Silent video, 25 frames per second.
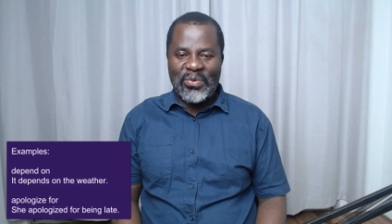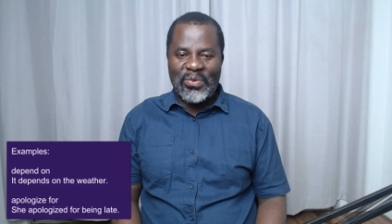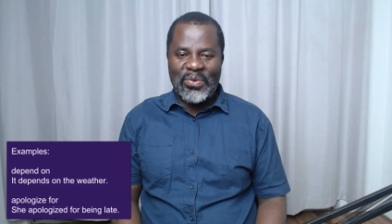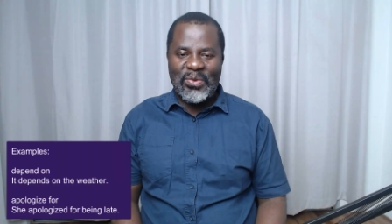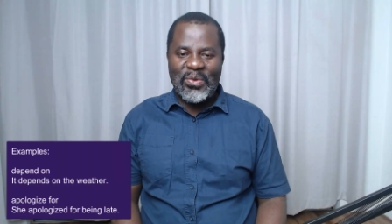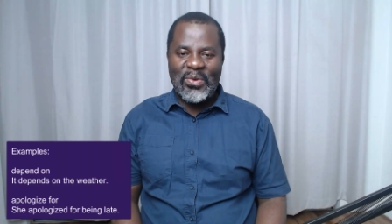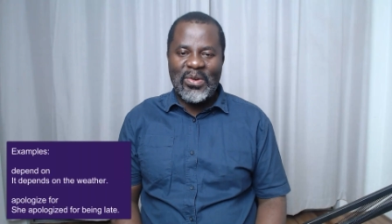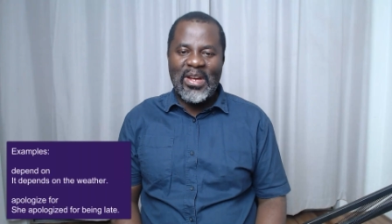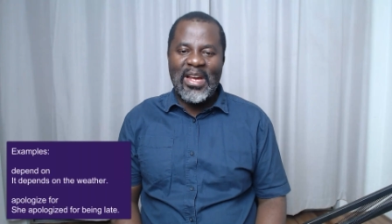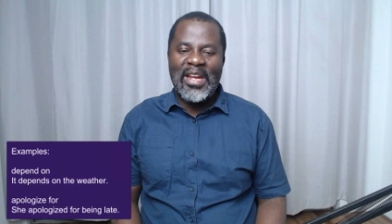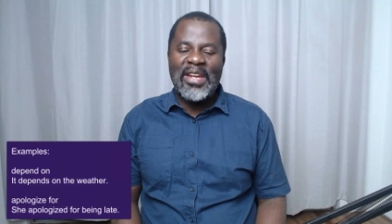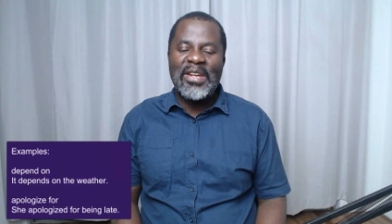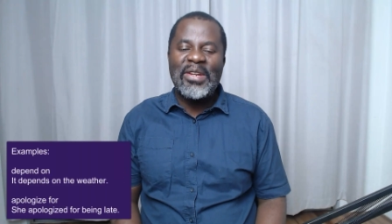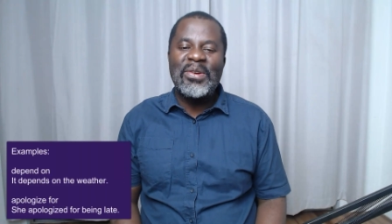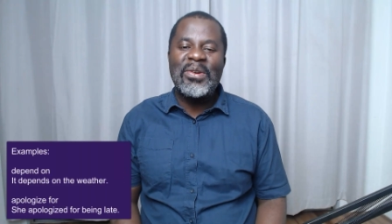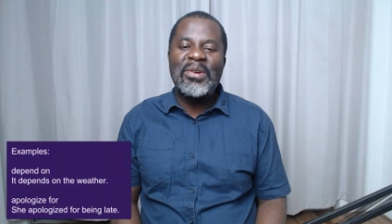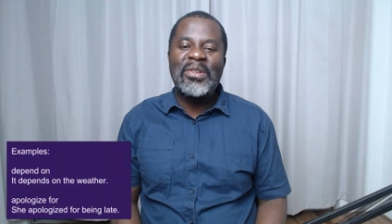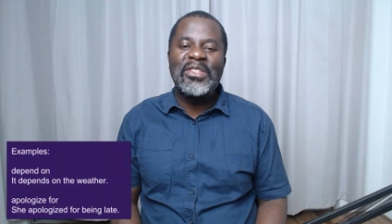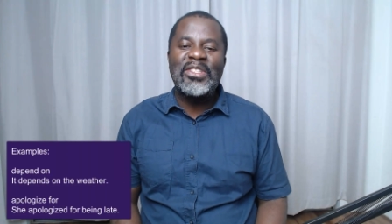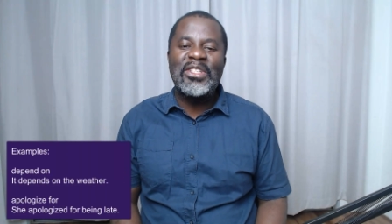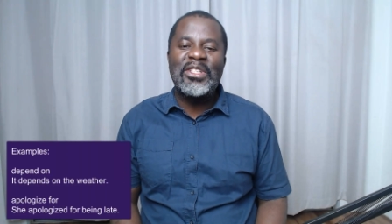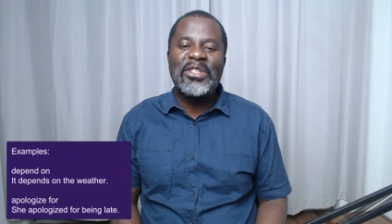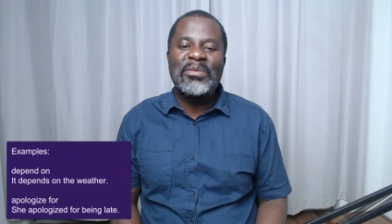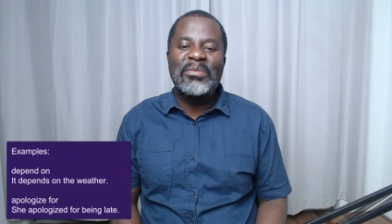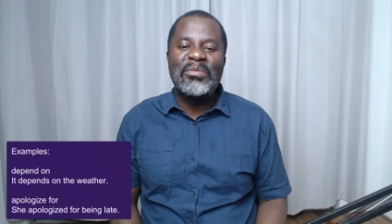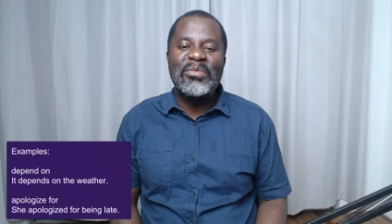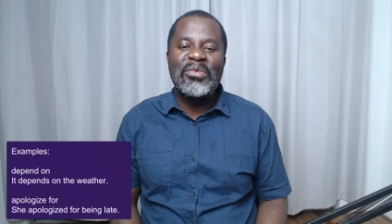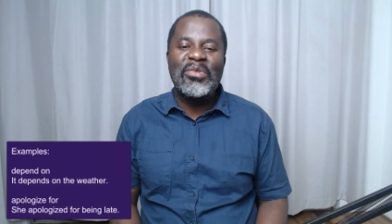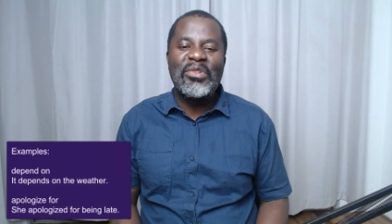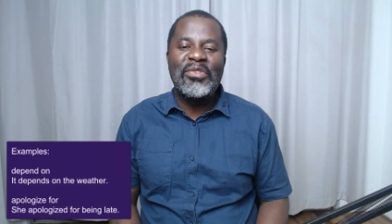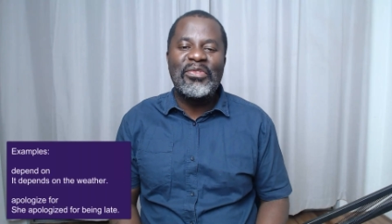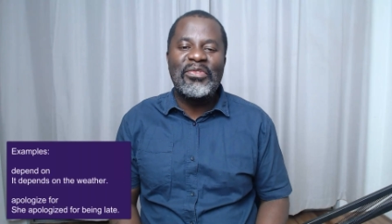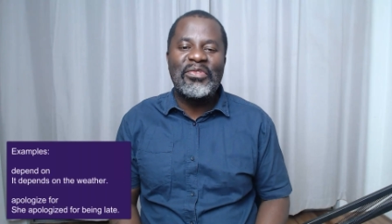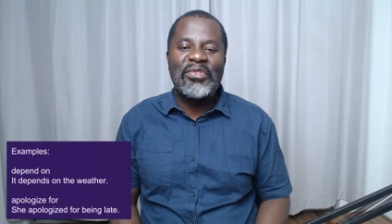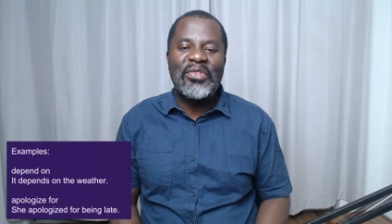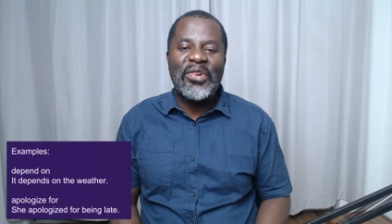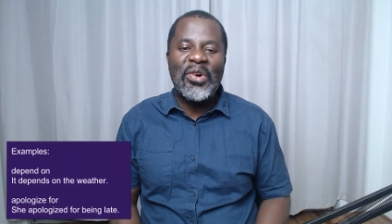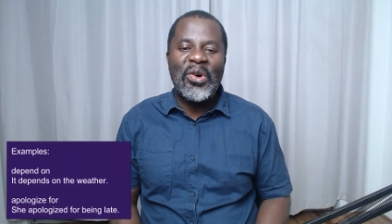You cannot
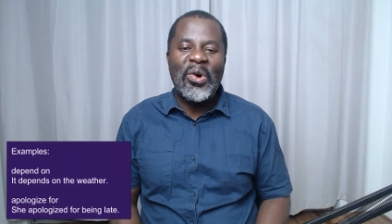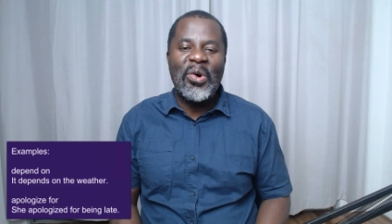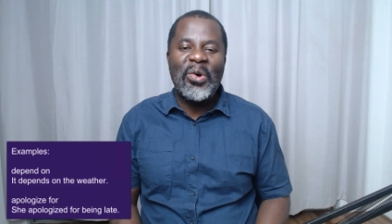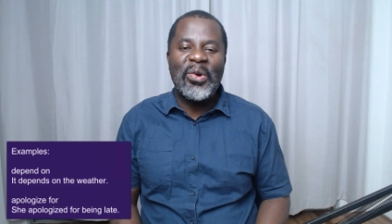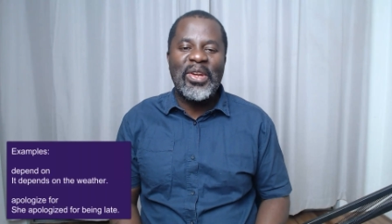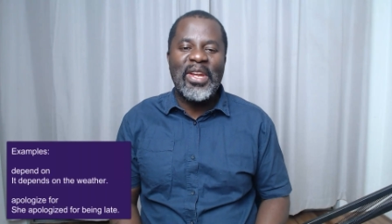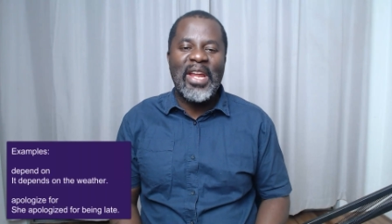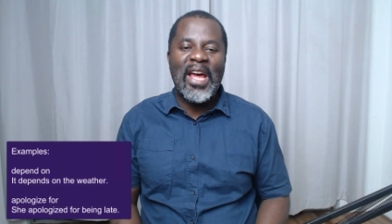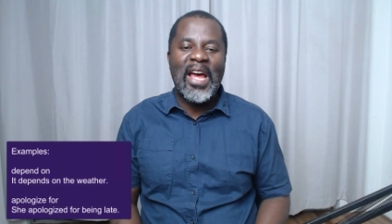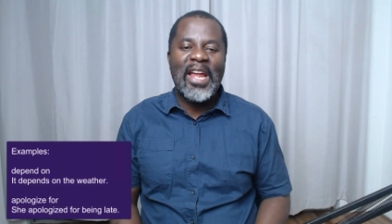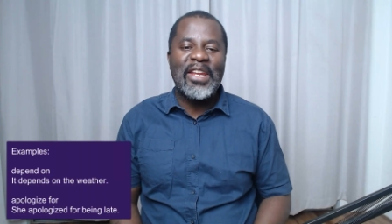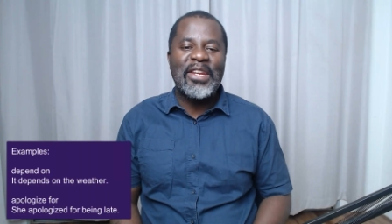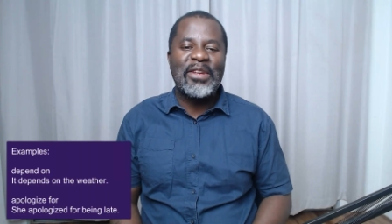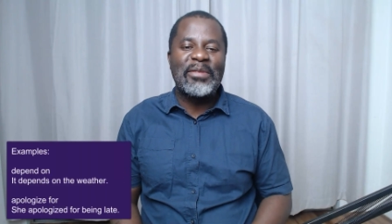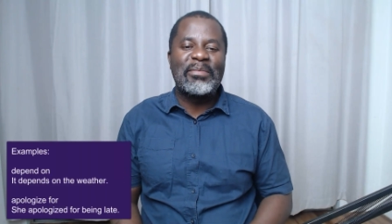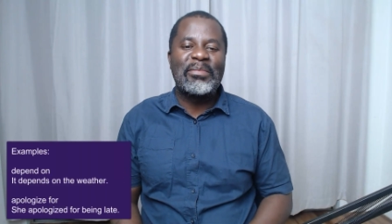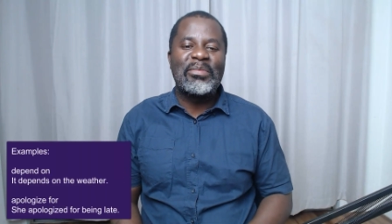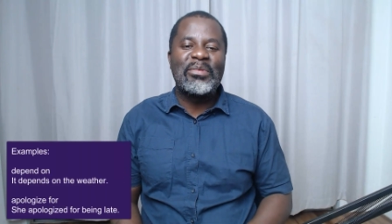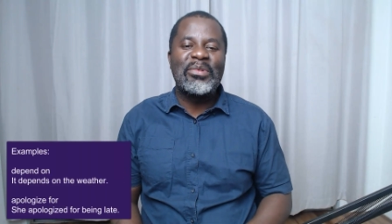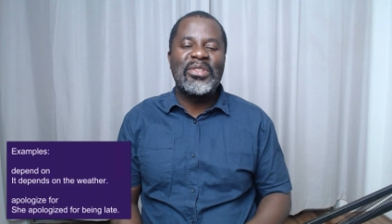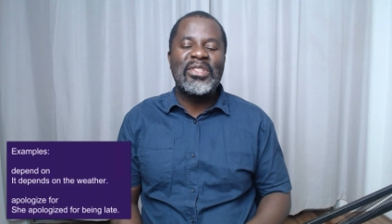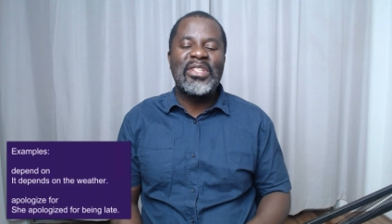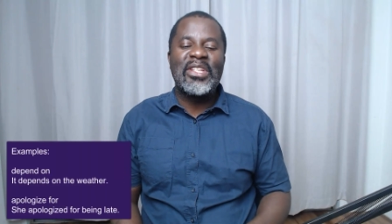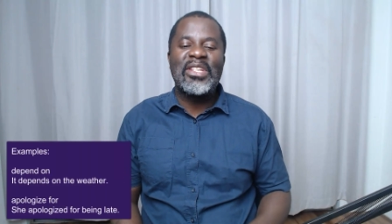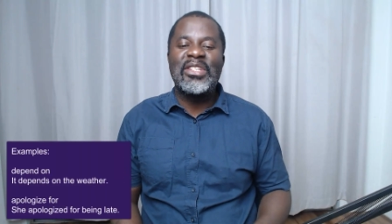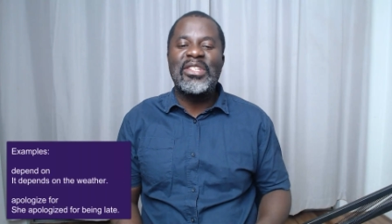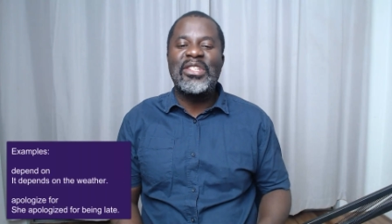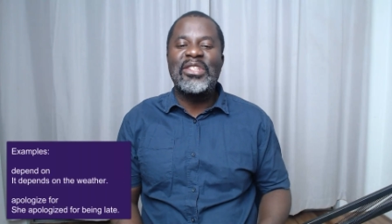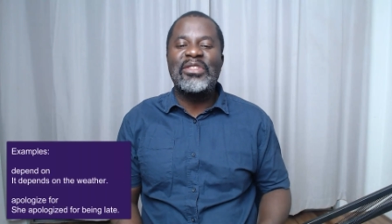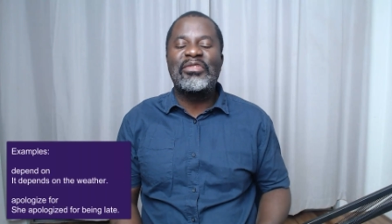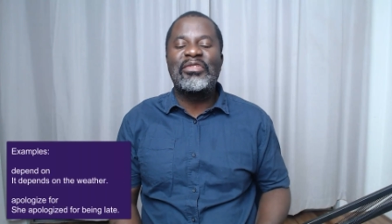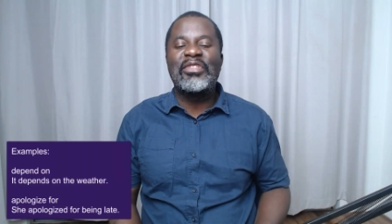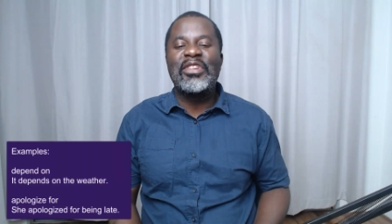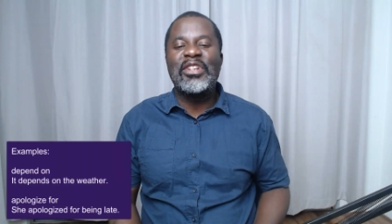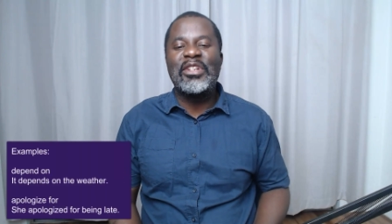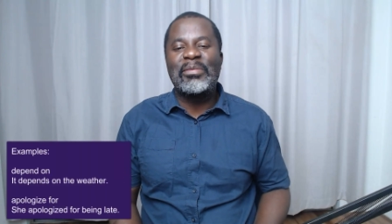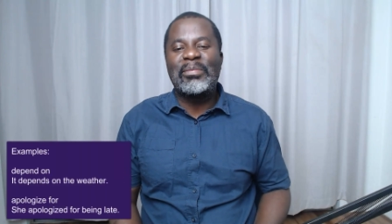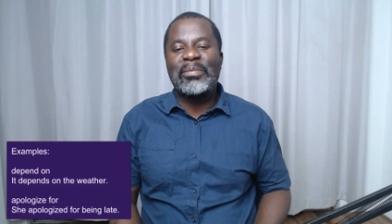remove on and put a
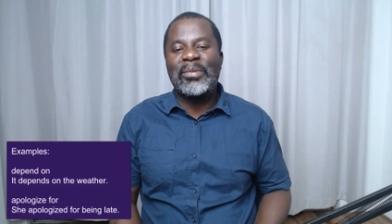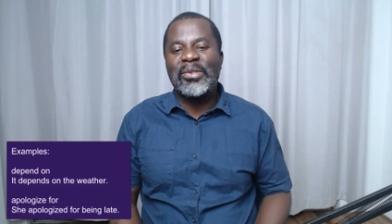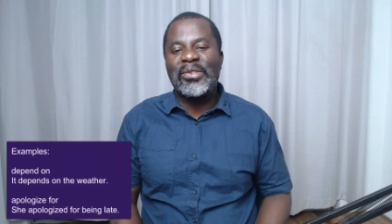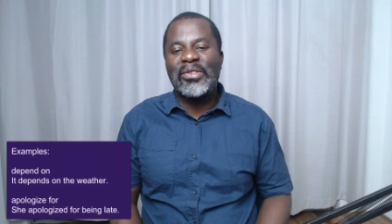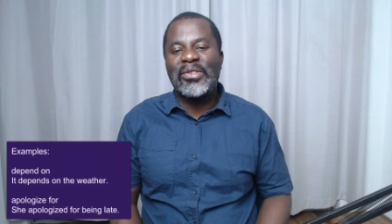different